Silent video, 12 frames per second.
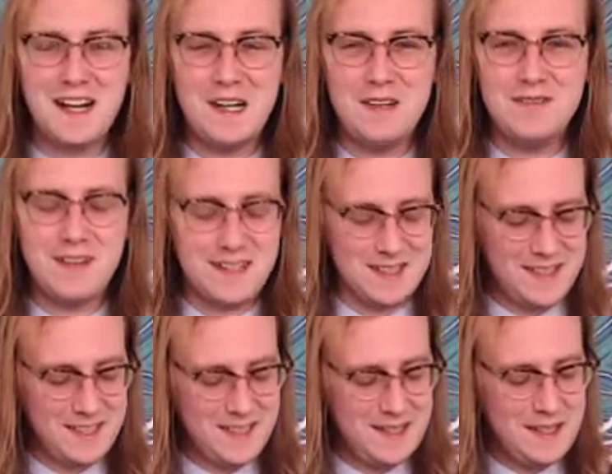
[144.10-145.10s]

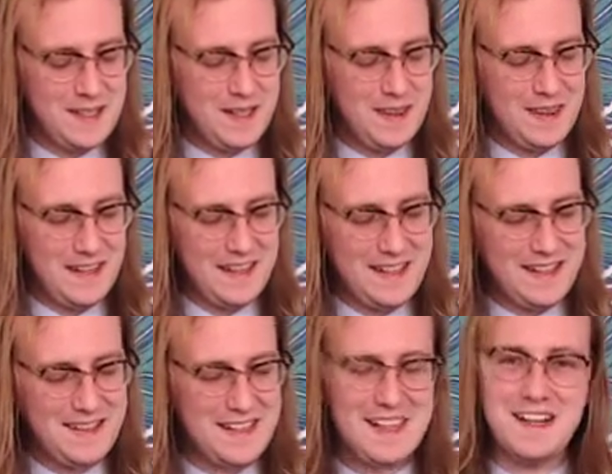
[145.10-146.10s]
Valida,
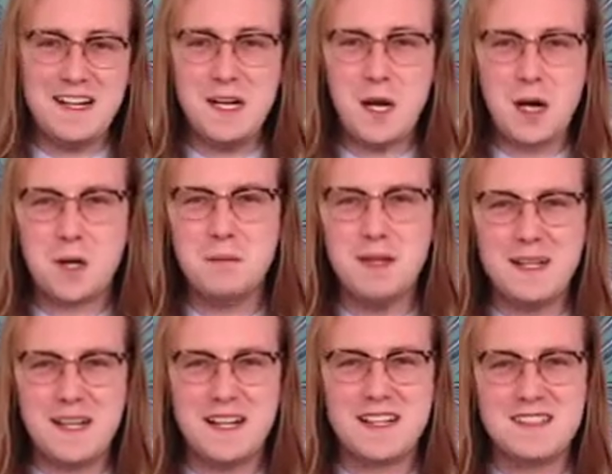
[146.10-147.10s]
then
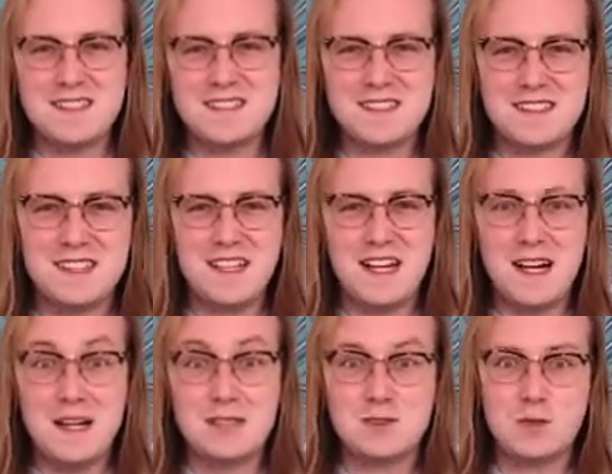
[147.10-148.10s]
Armagnac is
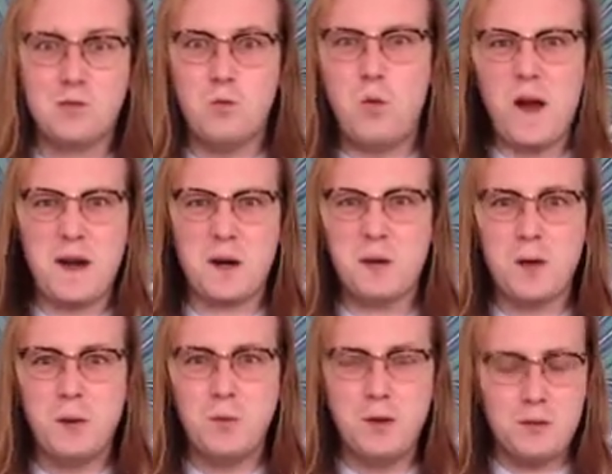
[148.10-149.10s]
sort of where
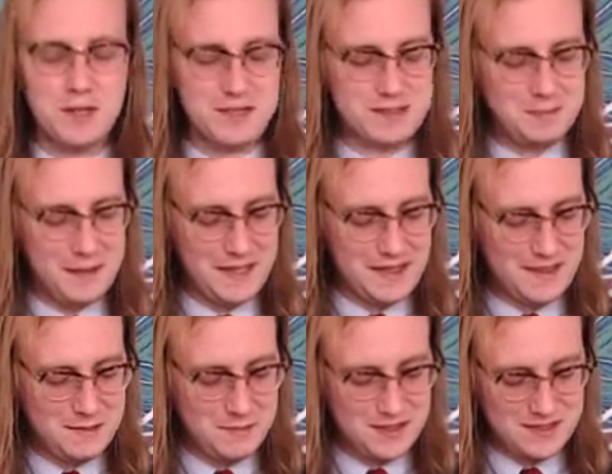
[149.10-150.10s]
we would expect
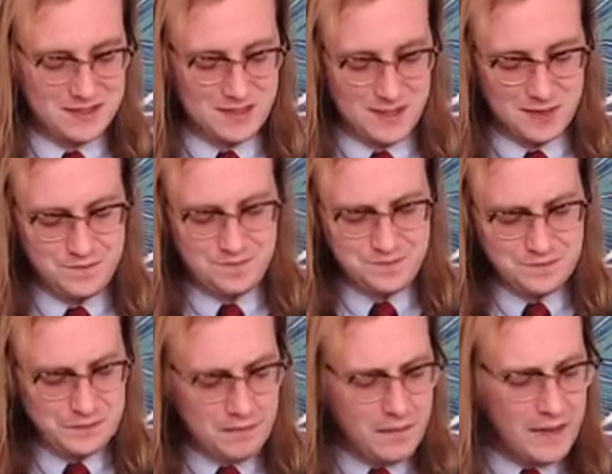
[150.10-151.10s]
them to start.
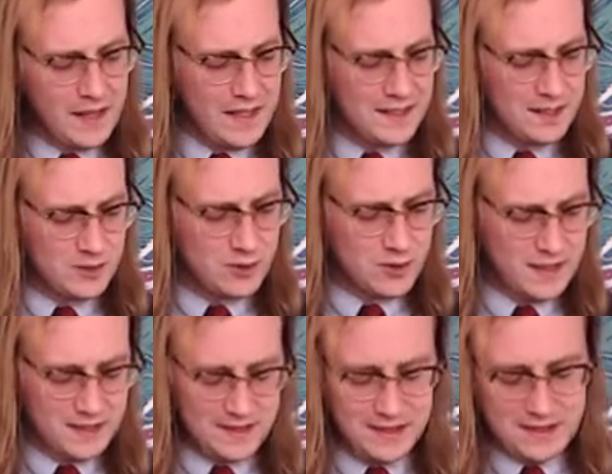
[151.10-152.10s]
And our
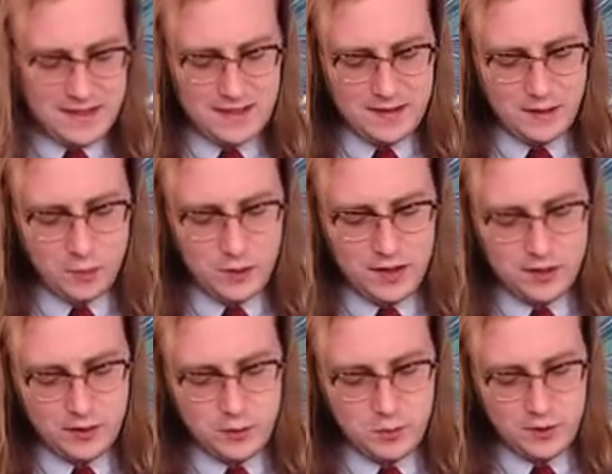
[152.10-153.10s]
drink Into the
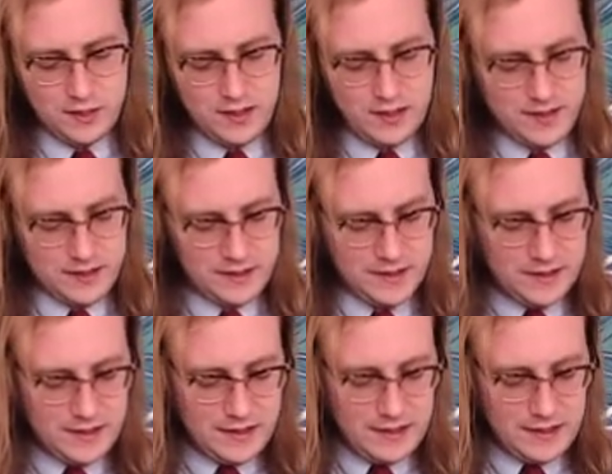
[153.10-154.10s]
Wilderwood here
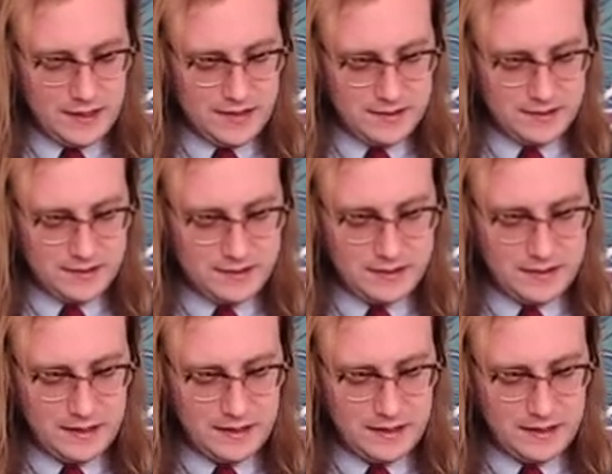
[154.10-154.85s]
is